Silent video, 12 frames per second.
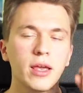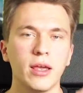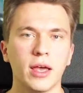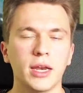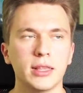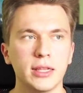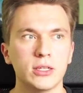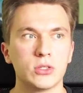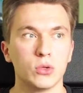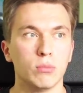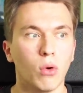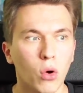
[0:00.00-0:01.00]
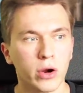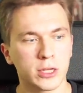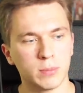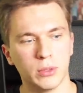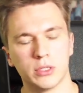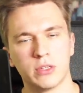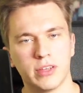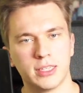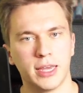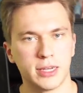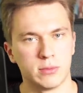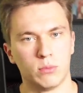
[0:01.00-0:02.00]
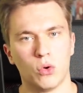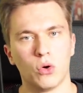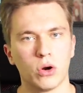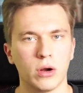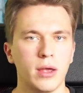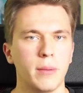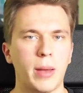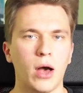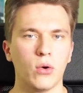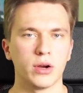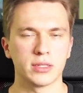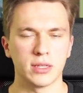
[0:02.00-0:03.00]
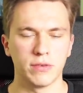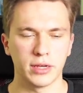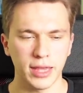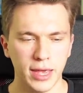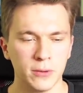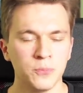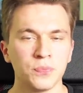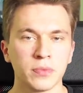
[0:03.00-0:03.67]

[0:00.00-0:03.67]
and it leads to more explosive attacks, more power, and stuff like that.